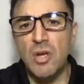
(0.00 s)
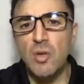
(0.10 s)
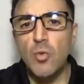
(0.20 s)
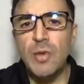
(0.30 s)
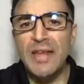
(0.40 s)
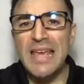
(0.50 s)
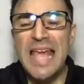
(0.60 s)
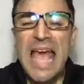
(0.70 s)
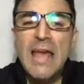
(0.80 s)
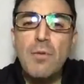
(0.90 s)
to be
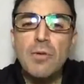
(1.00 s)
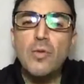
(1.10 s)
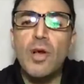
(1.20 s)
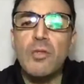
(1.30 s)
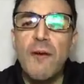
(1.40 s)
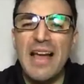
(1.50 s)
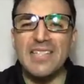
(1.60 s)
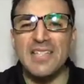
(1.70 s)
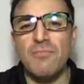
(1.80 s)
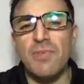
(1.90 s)
able to advise
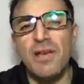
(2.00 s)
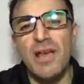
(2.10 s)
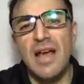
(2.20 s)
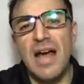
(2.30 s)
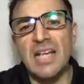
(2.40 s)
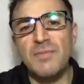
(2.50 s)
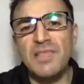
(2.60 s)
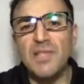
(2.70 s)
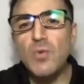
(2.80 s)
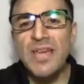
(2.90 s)
them as best
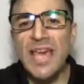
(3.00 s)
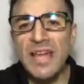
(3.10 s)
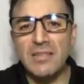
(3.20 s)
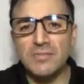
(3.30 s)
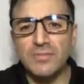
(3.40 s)
as we can